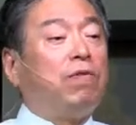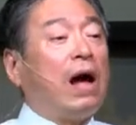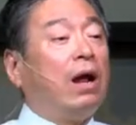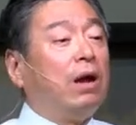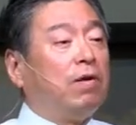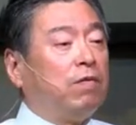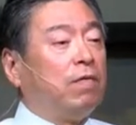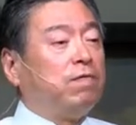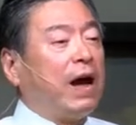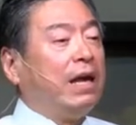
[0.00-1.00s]
uh,
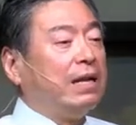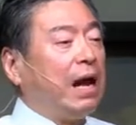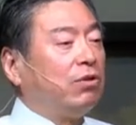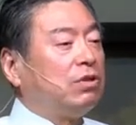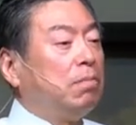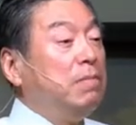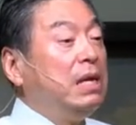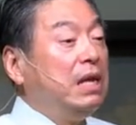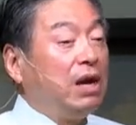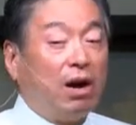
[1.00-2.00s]
find out the
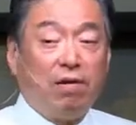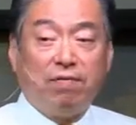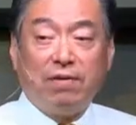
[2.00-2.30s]
meaning of